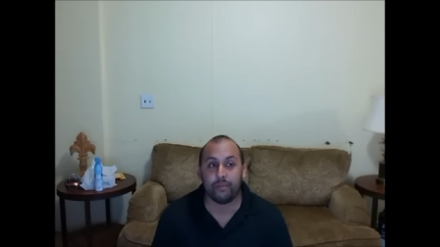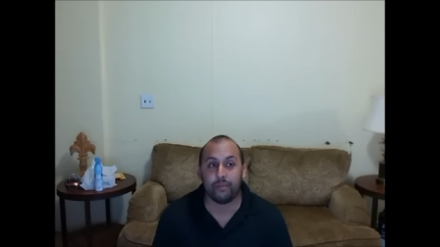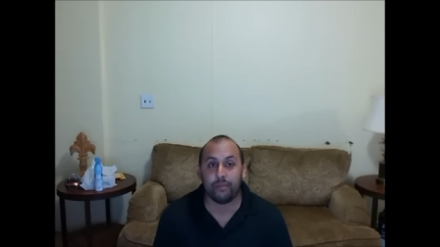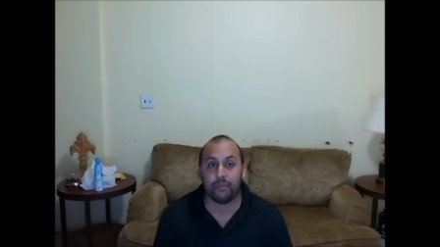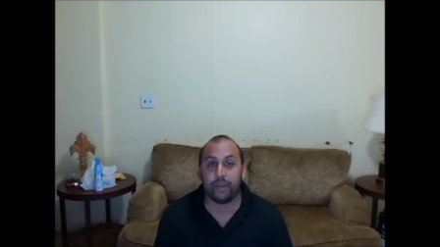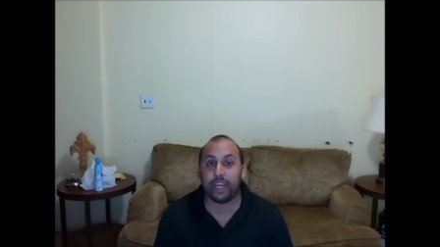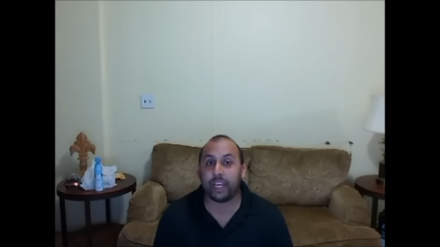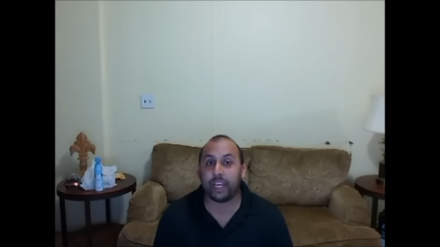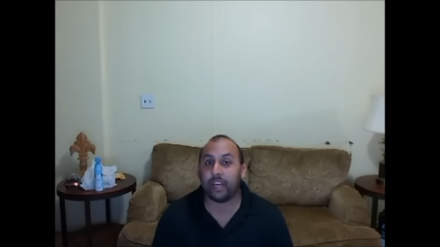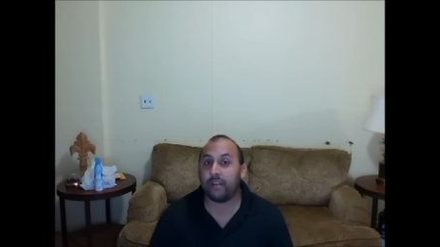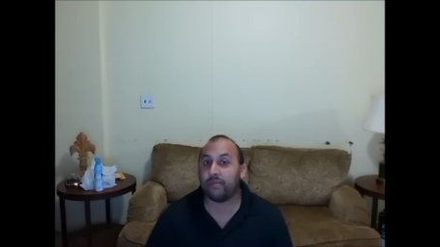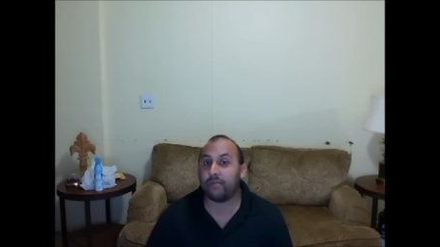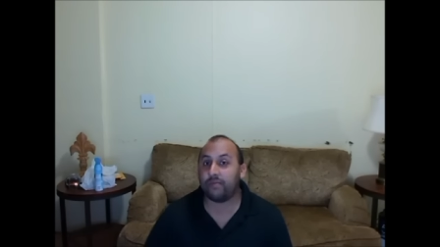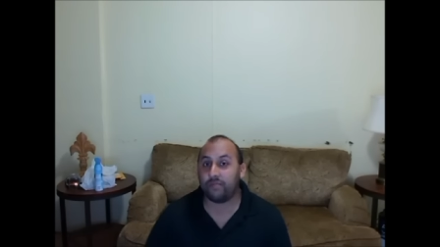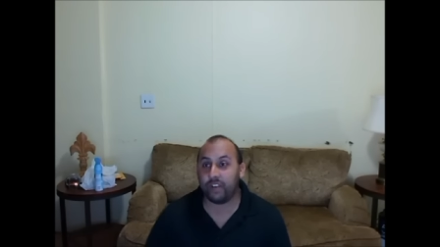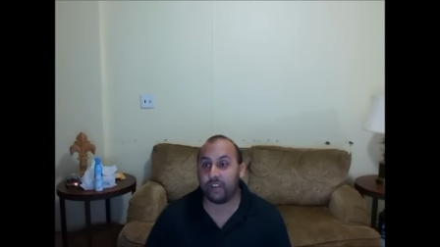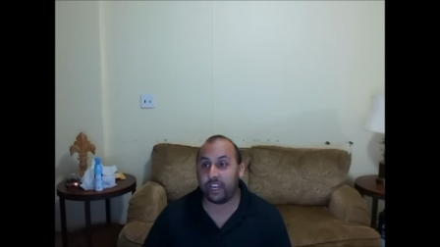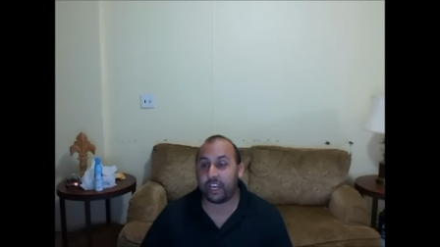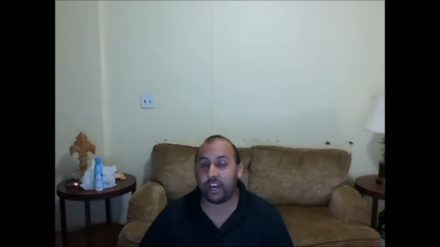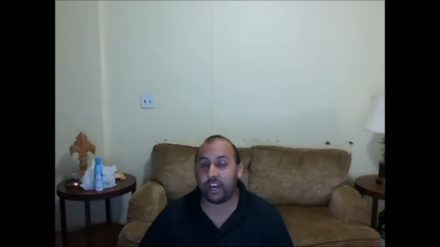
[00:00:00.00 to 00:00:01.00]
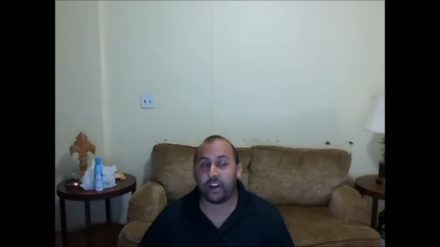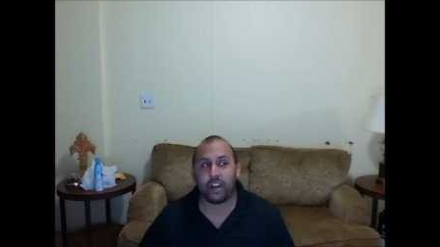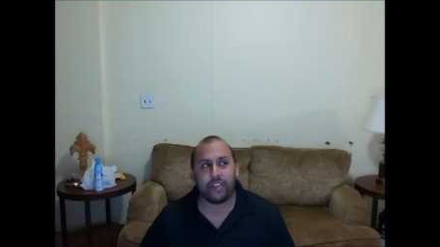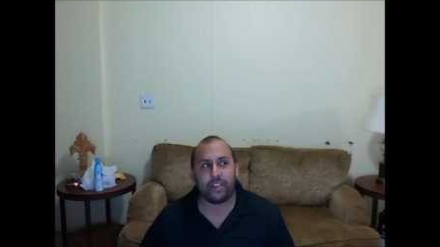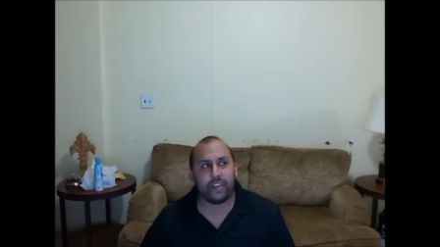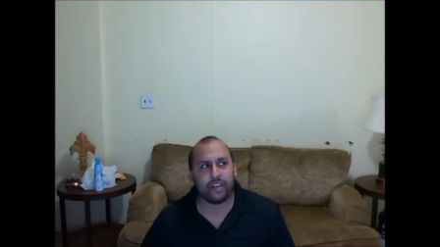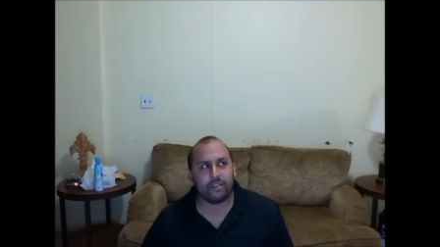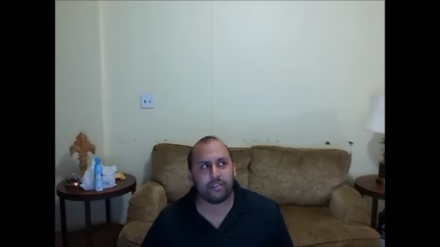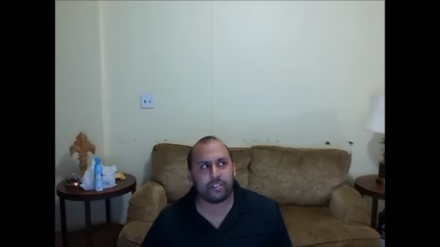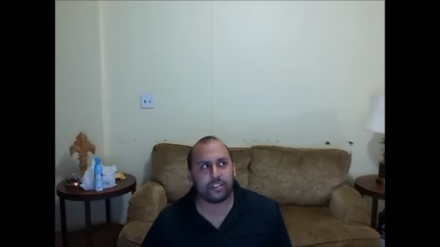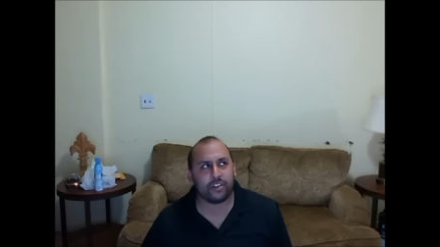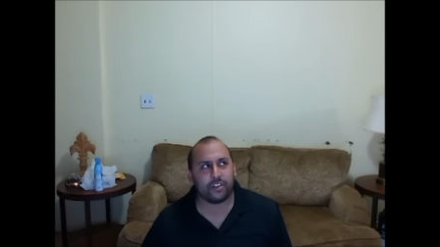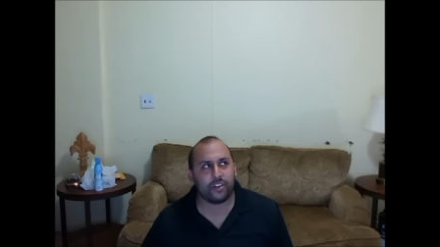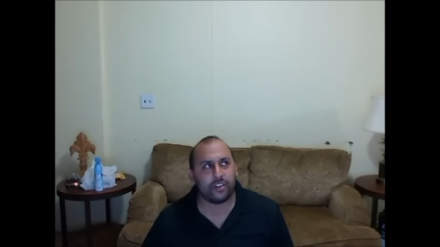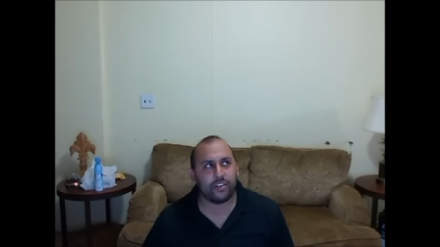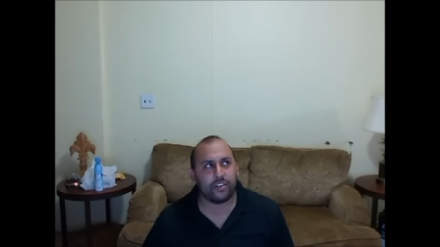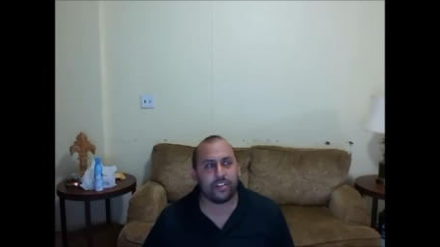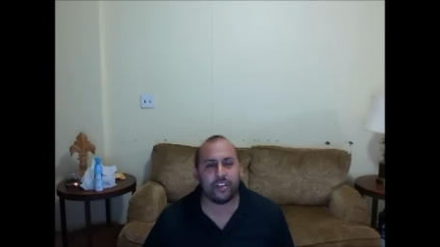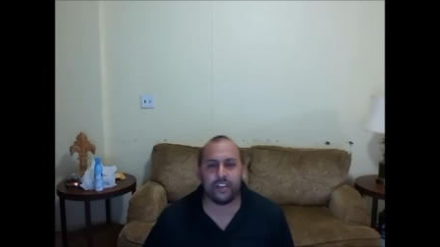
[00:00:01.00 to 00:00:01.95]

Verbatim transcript: makeup freakout, I think it was called.